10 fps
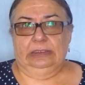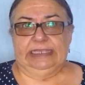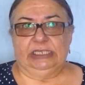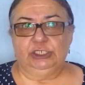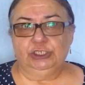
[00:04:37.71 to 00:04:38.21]

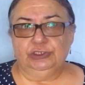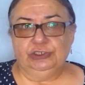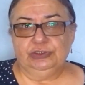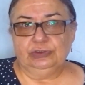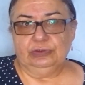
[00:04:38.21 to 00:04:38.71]
they should
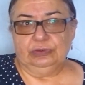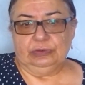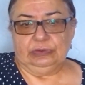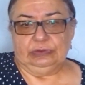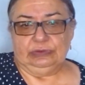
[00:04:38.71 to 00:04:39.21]

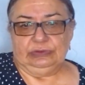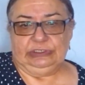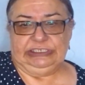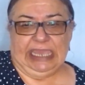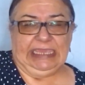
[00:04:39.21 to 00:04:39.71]

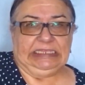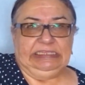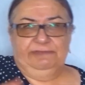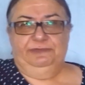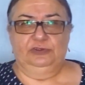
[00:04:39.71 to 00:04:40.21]
take
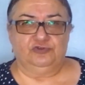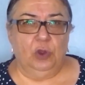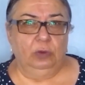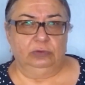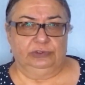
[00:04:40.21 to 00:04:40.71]
different
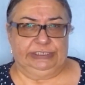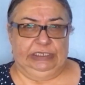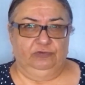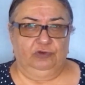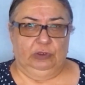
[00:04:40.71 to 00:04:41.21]
roles
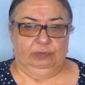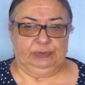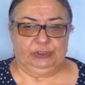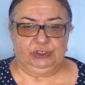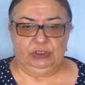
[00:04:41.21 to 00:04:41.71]
in
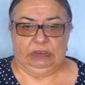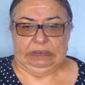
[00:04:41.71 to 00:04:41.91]
groups?